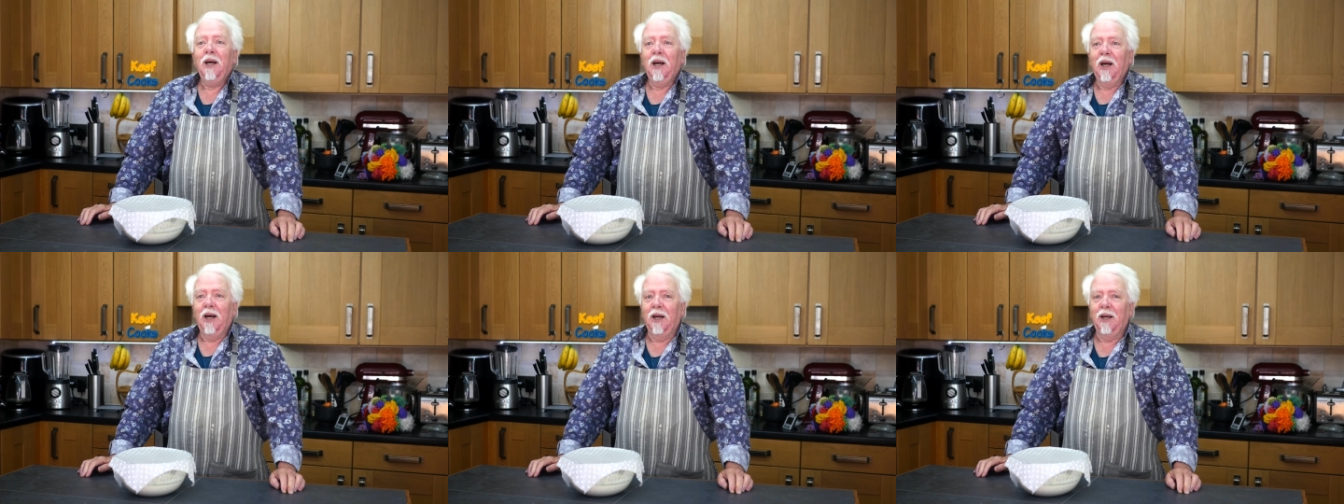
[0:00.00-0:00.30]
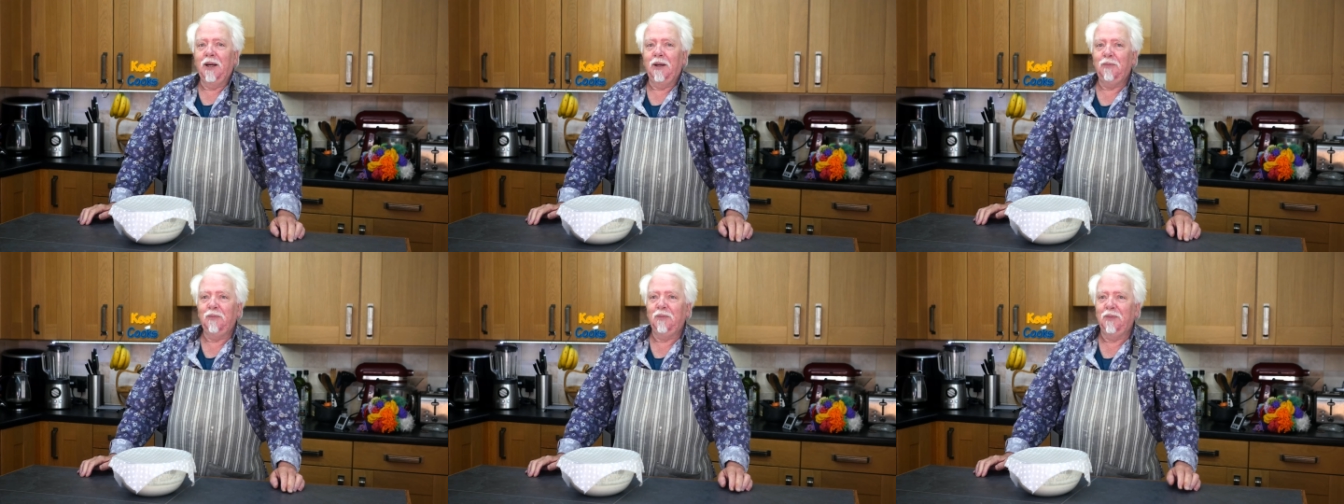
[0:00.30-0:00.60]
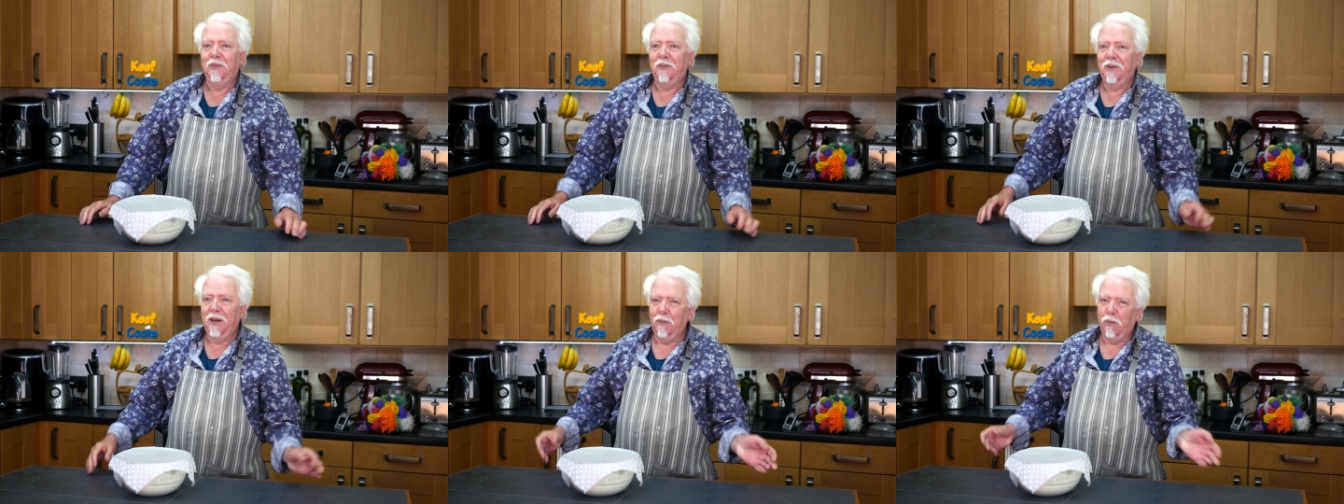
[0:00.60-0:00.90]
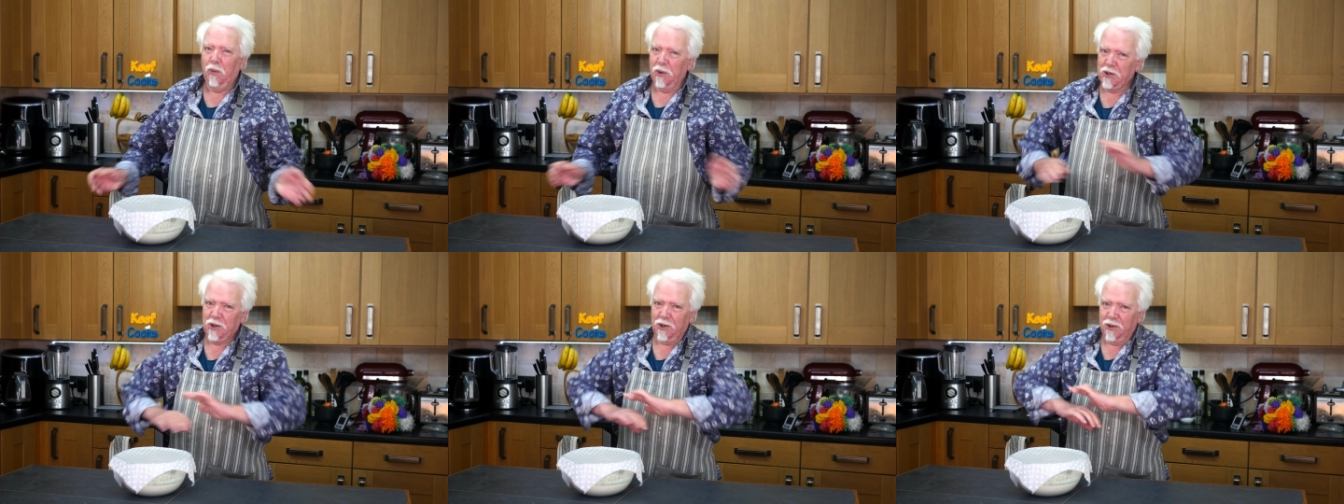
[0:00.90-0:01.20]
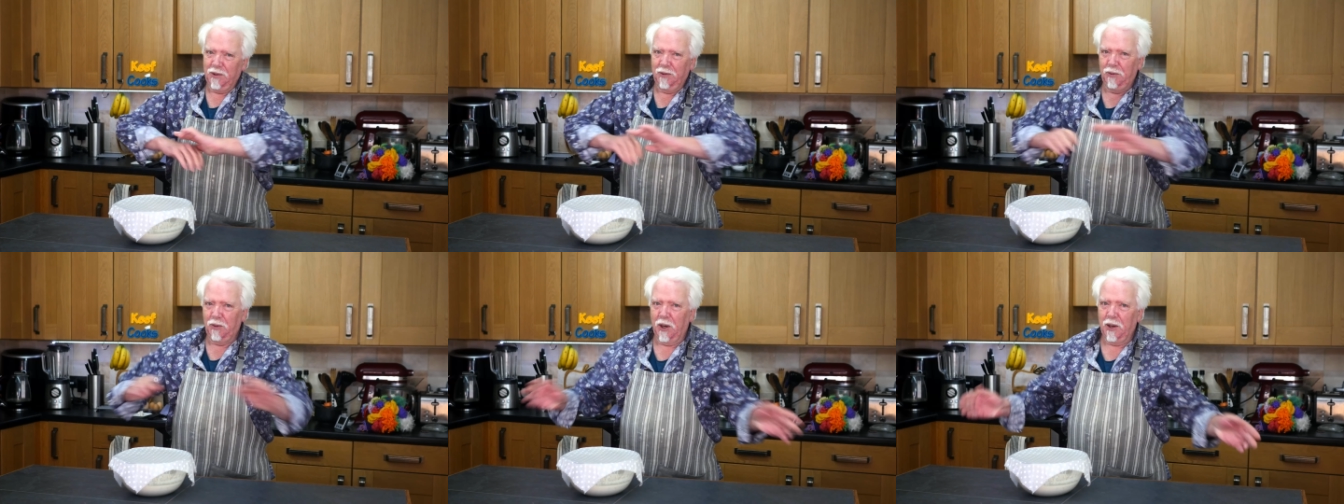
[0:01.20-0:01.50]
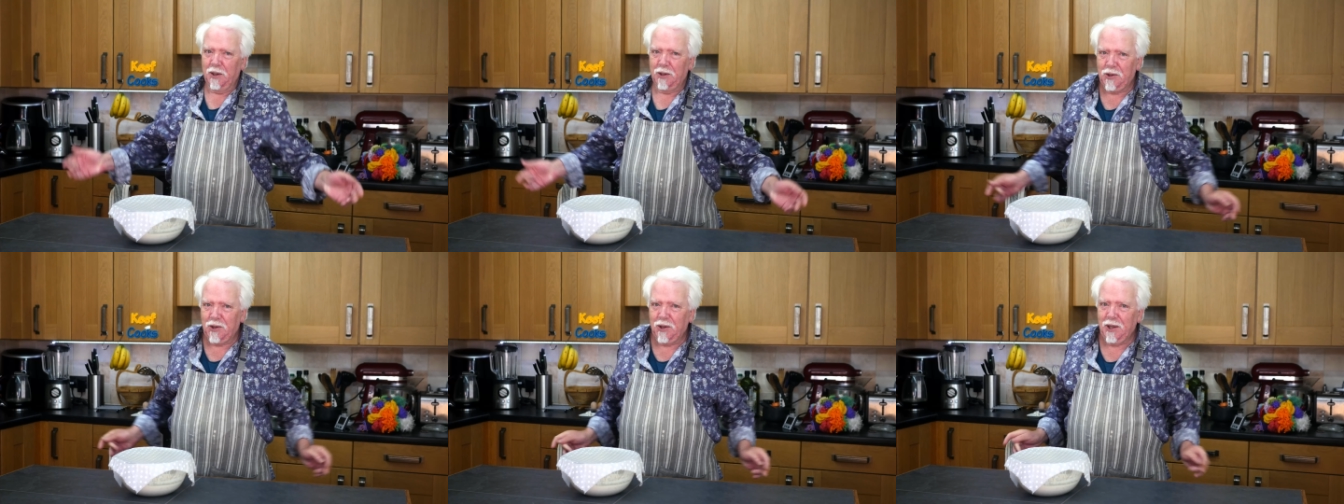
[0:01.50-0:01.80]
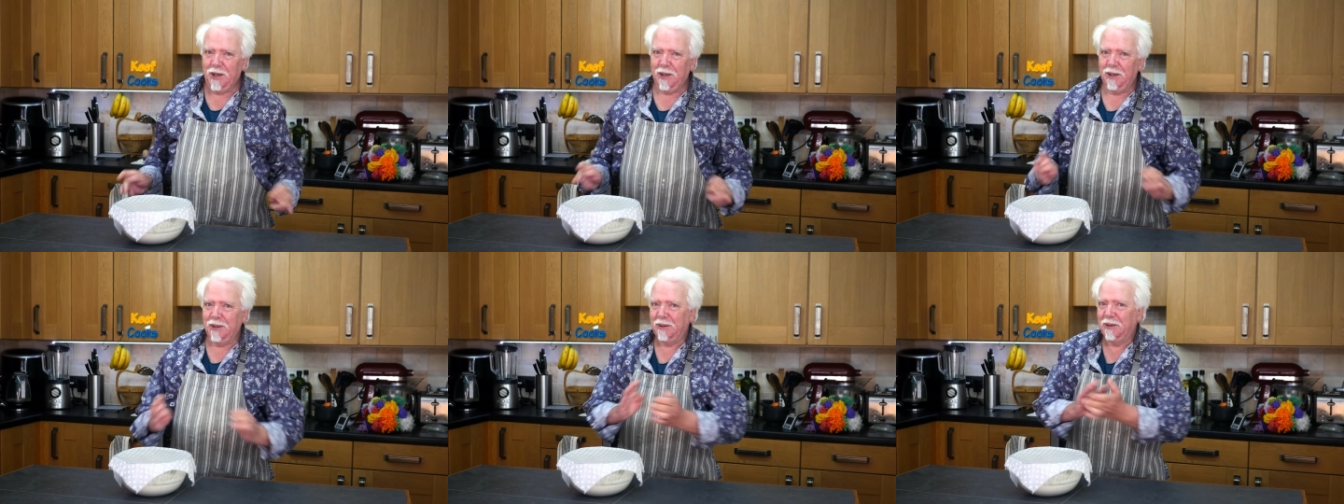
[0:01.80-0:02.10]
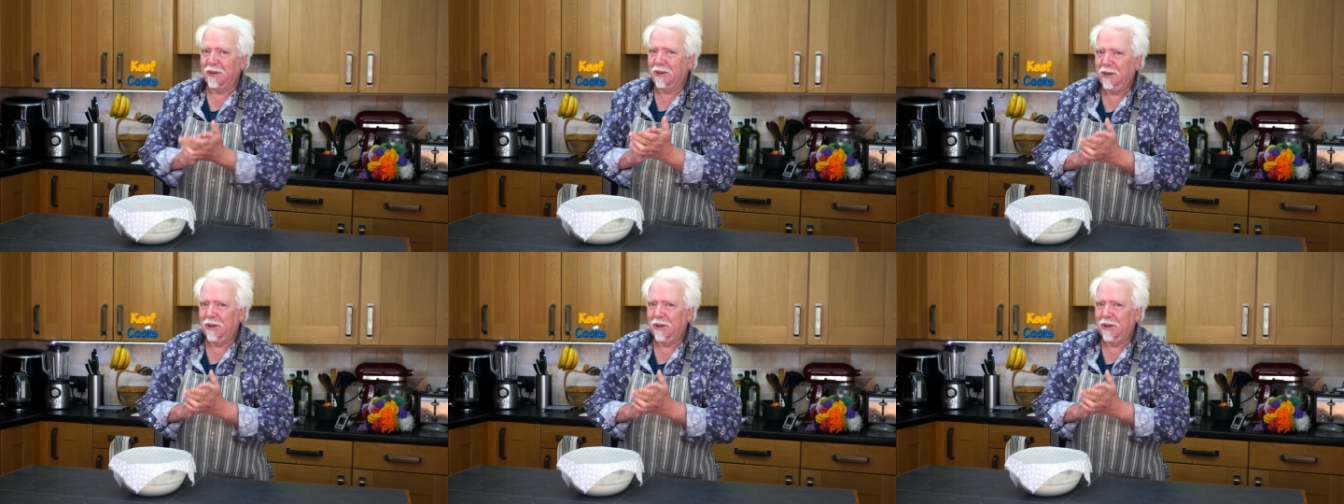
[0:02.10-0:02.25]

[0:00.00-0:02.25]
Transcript: It wasn't rising,